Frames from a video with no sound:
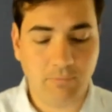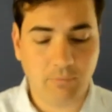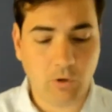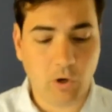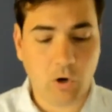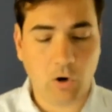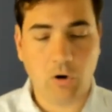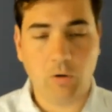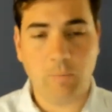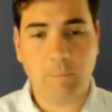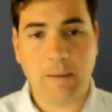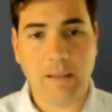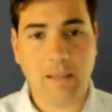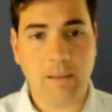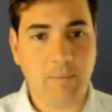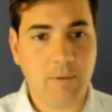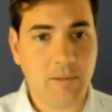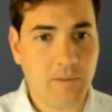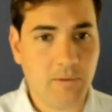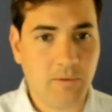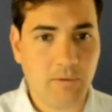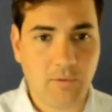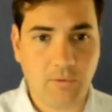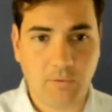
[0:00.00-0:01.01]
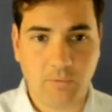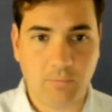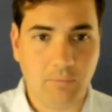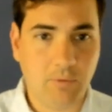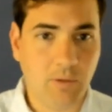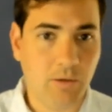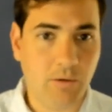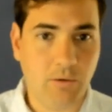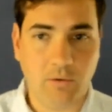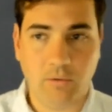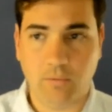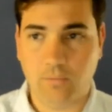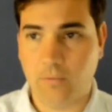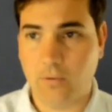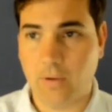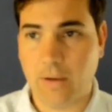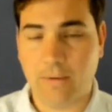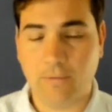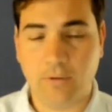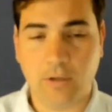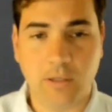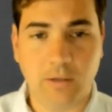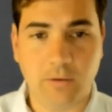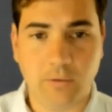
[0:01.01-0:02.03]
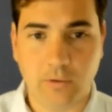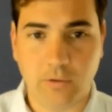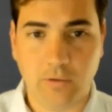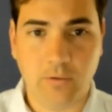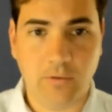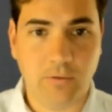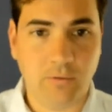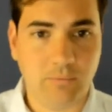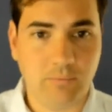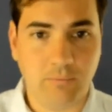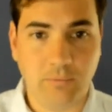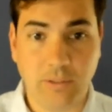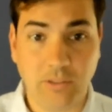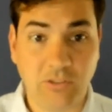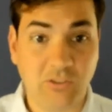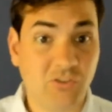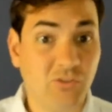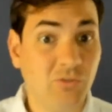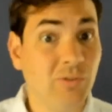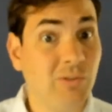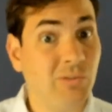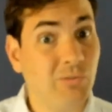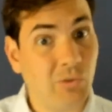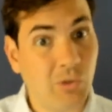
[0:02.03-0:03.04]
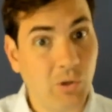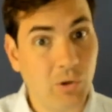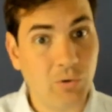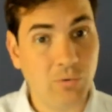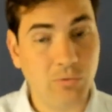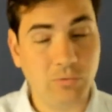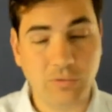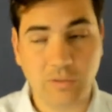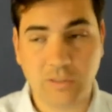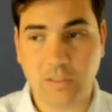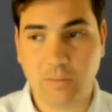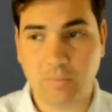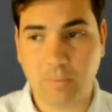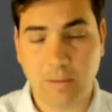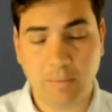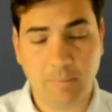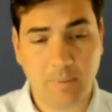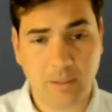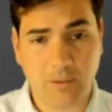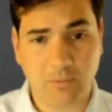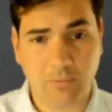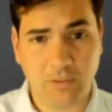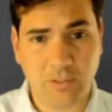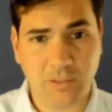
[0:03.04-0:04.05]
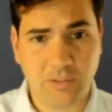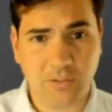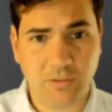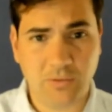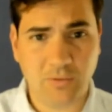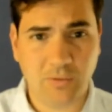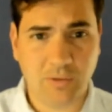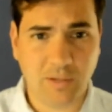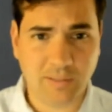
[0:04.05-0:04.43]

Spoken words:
car payments, if you have any other like student loans could be a big one too.